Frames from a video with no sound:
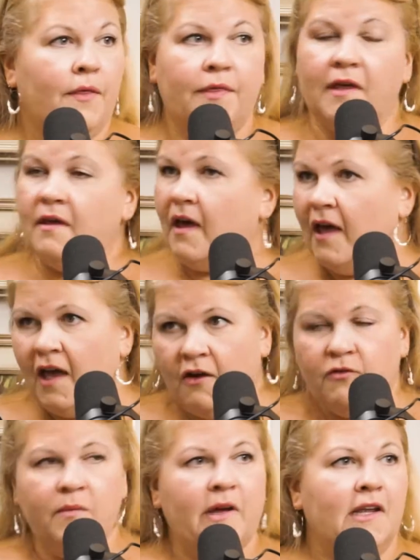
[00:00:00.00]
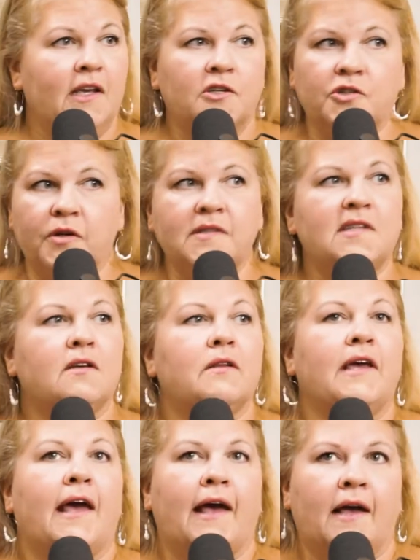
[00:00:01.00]
I think everybody
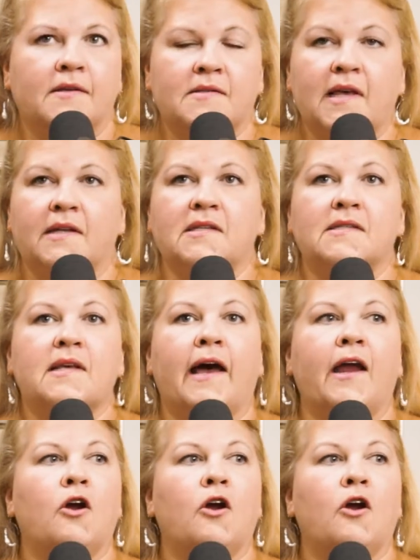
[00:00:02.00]
intrinsically has that desire.